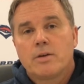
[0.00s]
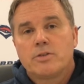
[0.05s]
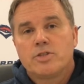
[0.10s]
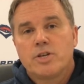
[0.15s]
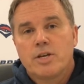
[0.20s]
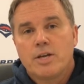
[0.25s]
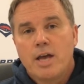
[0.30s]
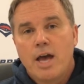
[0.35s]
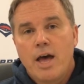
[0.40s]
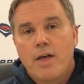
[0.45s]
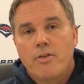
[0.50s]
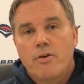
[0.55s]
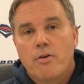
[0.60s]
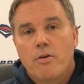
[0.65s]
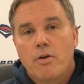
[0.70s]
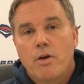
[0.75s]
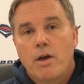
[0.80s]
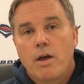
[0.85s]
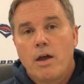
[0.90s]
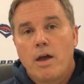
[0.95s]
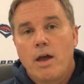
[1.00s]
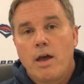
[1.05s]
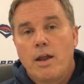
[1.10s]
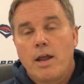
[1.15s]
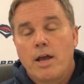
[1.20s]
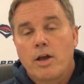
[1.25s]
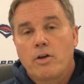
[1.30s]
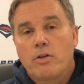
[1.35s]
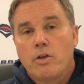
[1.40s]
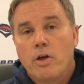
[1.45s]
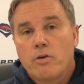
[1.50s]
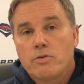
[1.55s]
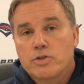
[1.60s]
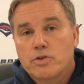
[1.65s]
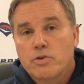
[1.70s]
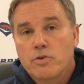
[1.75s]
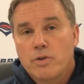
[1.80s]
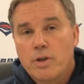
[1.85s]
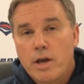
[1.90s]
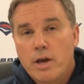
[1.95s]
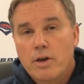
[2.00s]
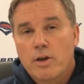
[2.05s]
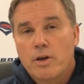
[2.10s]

together in a closer-knit